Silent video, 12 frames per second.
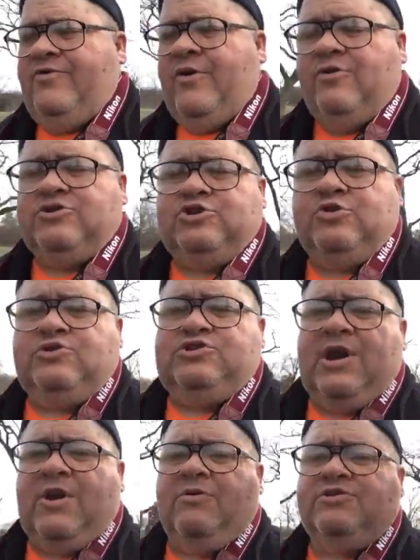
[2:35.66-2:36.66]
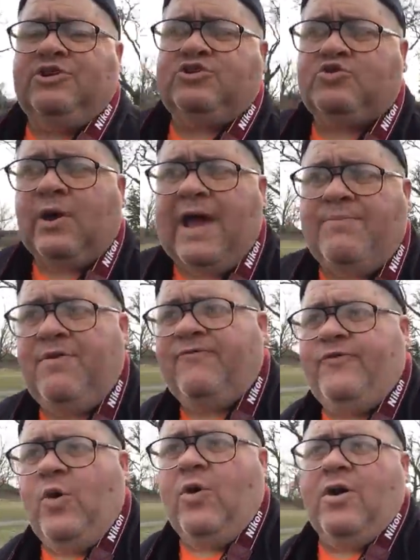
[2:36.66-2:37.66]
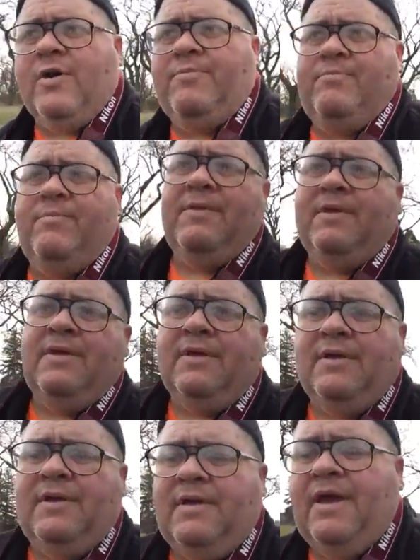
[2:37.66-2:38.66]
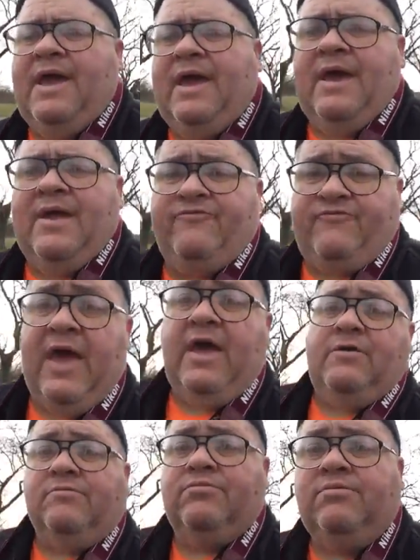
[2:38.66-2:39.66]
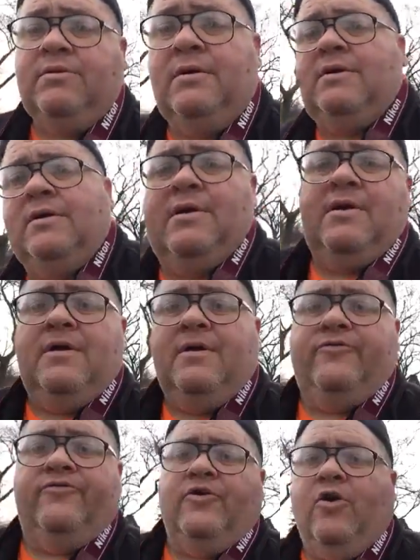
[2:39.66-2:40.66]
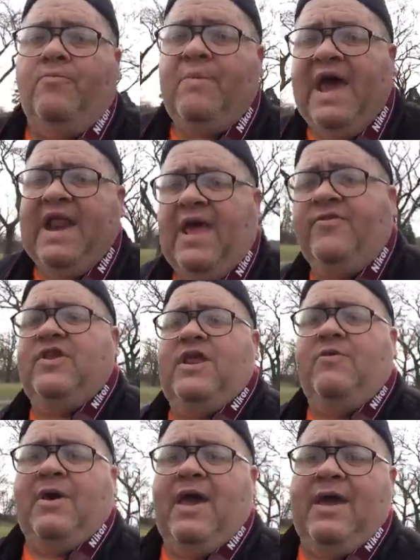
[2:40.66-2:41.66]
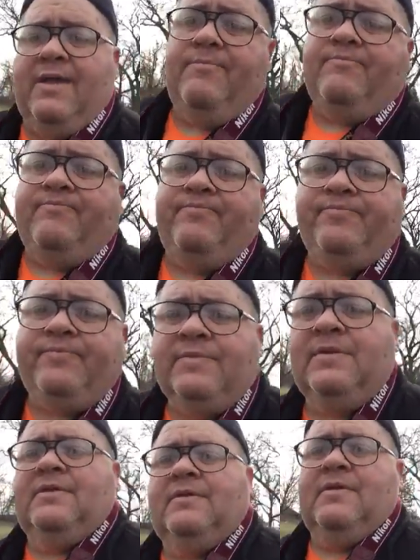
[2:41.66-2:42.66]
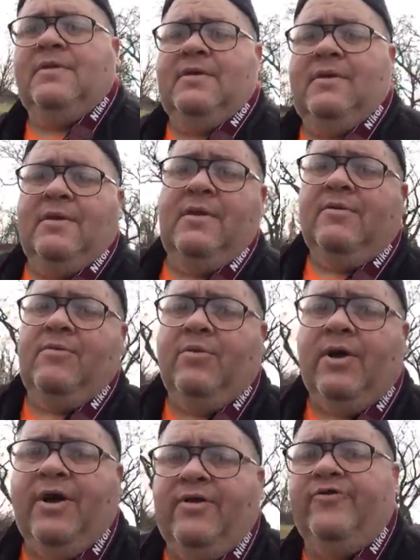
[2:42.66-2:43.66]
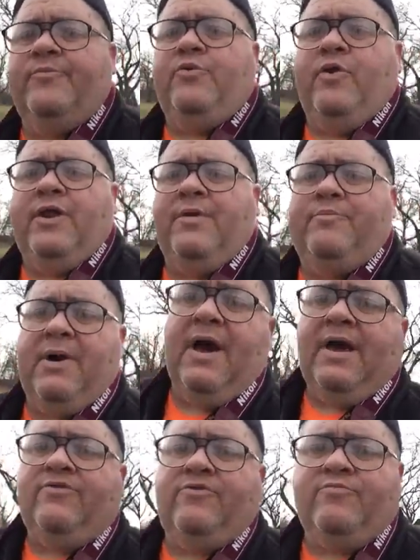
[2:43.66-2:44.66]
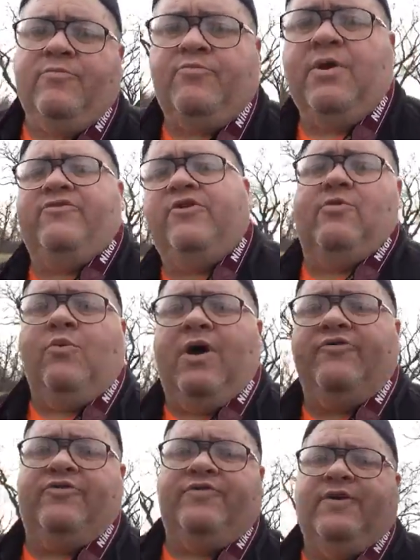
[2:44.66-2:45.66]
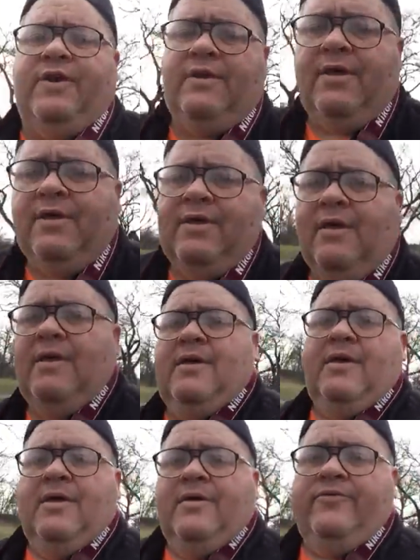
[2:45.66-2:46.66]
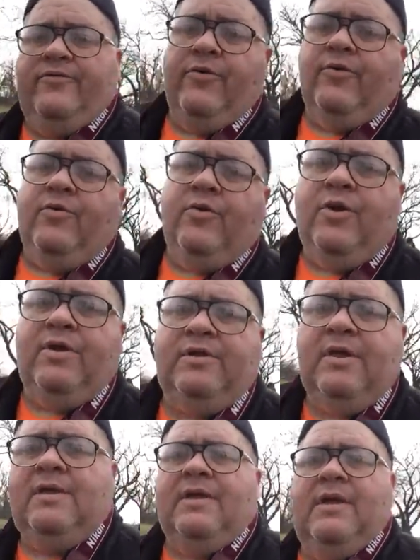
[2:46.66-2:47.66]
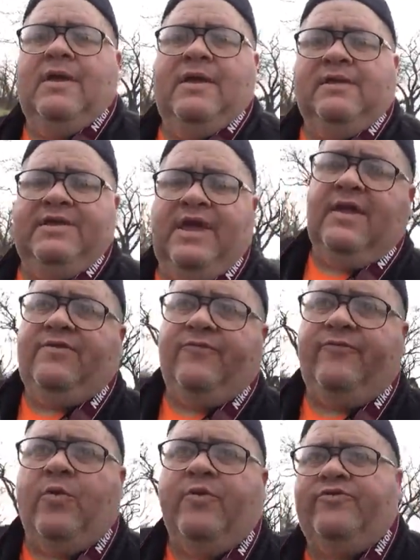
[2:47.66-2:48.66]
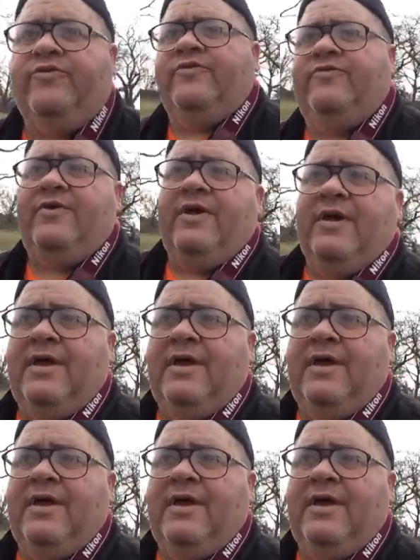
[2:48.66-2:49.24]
There was two generals that tried before and failed. So Mad Anthony Wayne was appointed by President Washington to lead the forces.